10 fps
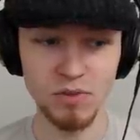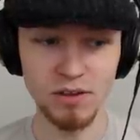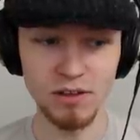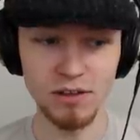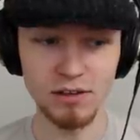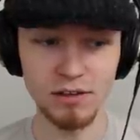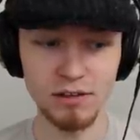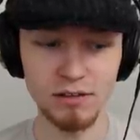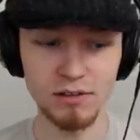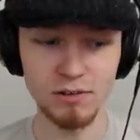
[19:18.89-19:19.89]

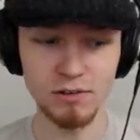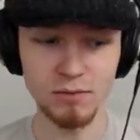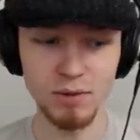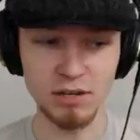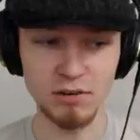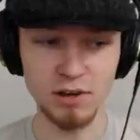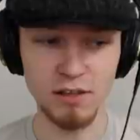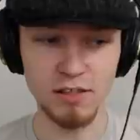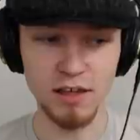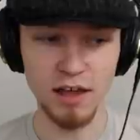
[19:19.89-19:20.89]
the dude, big dude
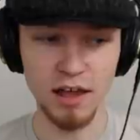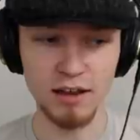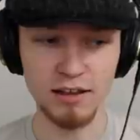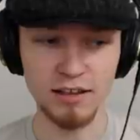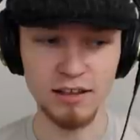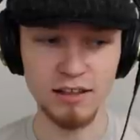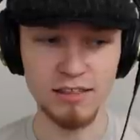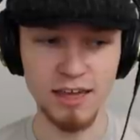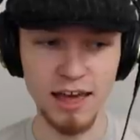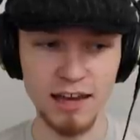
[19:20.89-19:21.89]
outside,
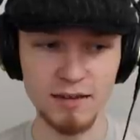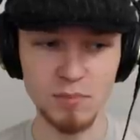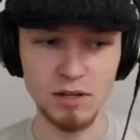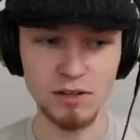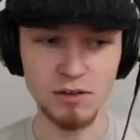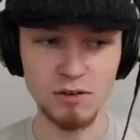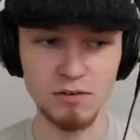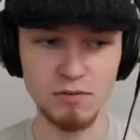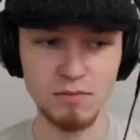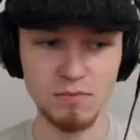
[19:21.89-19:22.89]
ten, big dude,
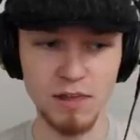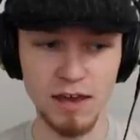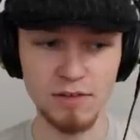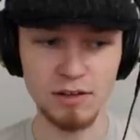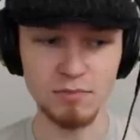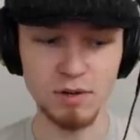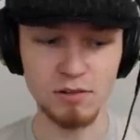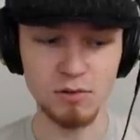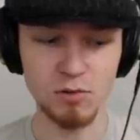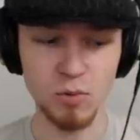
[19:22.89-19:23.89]
eleven,
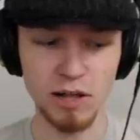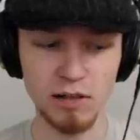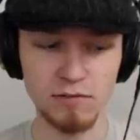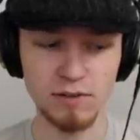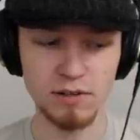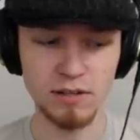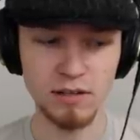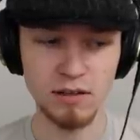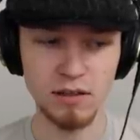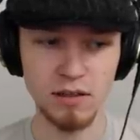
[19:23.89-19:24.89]
big dude, twelve,
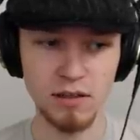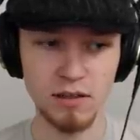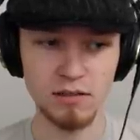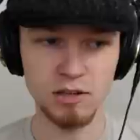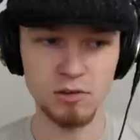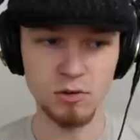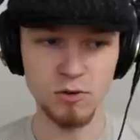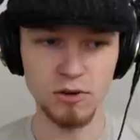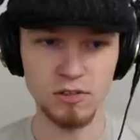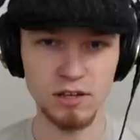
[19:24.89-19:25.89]
little dude,
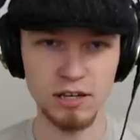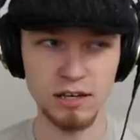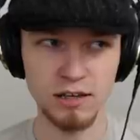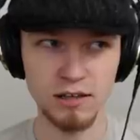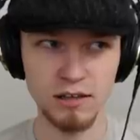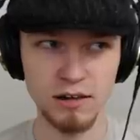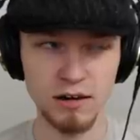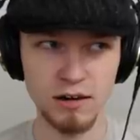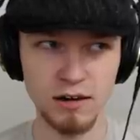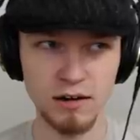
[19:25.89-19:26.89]
thirteen.
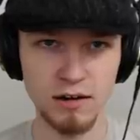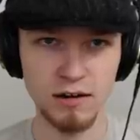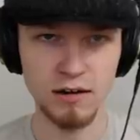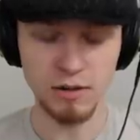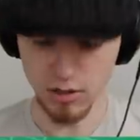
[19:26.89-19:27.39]
I'm